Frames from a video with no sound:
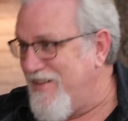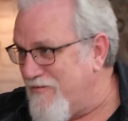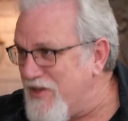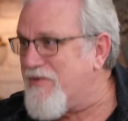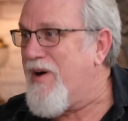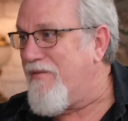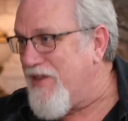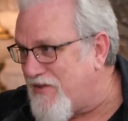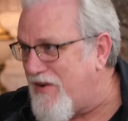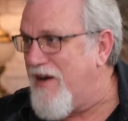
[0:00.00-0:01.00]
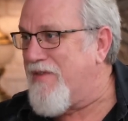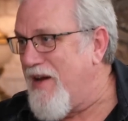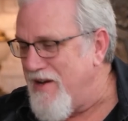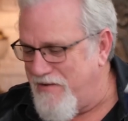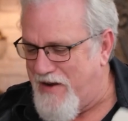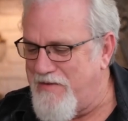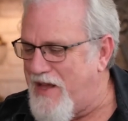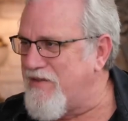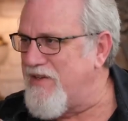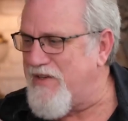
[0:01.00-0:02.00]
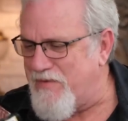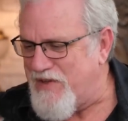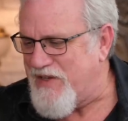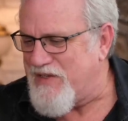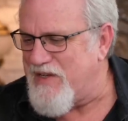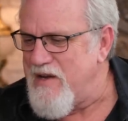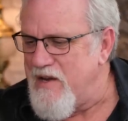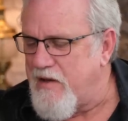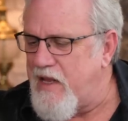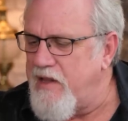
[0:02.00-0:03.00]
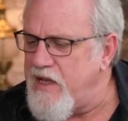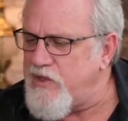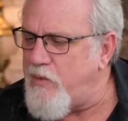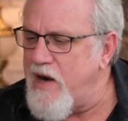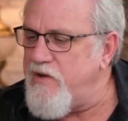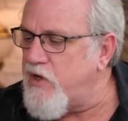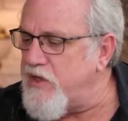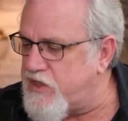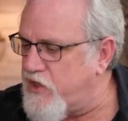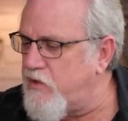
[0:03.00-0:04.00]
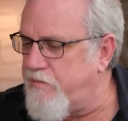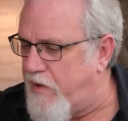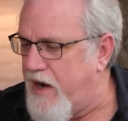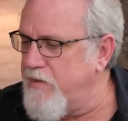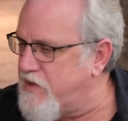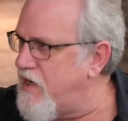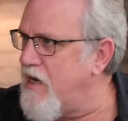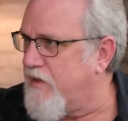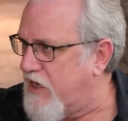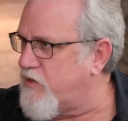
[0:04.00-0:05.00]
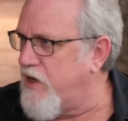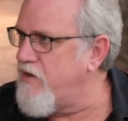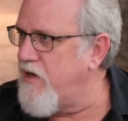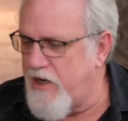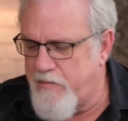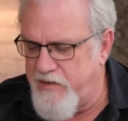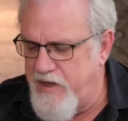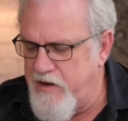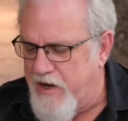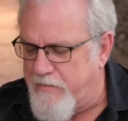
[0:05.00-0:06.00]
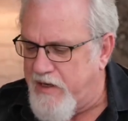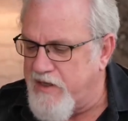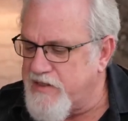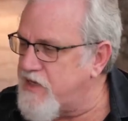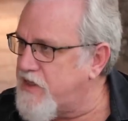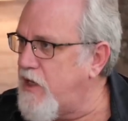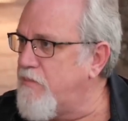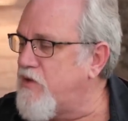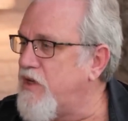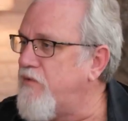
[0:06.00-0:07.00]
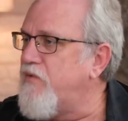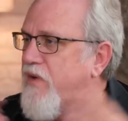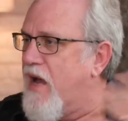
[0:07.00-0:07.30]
Which one of these 5,000 differences? Yeah. Then that's why you can still buy them today. That's why you can get them on the internet, because they sell them to different